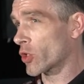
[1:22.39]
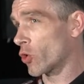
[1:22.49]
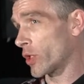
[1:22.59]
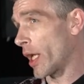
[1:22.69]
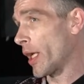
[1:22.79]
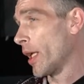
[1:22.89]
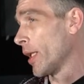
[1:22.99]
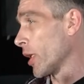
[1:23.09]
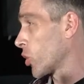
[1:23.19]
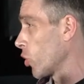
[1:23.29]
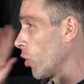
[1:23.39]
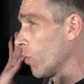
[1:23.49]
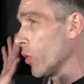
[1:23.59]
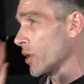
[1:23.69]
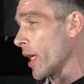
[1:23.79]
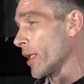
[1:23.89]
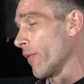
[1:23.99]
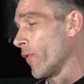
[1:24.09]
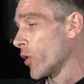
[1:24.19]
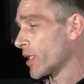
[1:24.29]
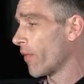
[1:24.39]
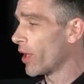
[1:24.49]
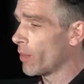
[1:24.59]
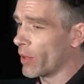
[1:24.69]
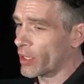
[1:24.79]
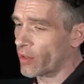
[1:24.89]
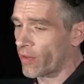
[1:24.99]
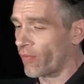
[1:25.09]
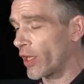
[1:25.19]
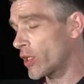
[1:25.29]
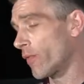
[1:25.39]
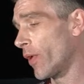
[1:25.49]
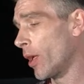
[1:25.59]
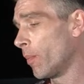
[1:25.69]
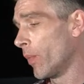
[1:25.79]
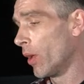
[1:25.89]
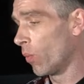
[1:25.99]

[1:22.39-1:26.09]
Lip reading: So technically the short was like the first 17 minutes of the feature film,